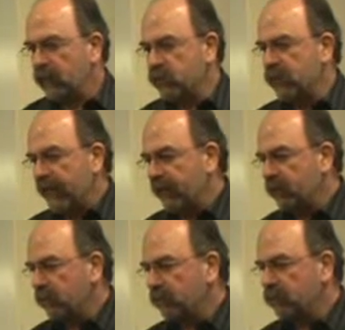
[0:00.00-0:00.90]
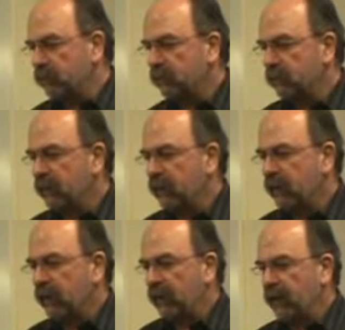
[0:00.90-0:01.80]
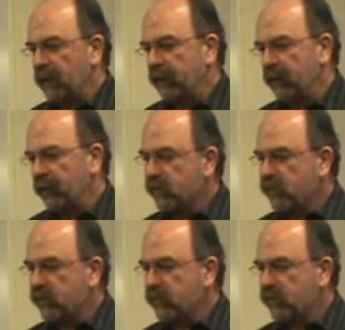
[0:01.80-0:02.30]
Here's Seattle. Now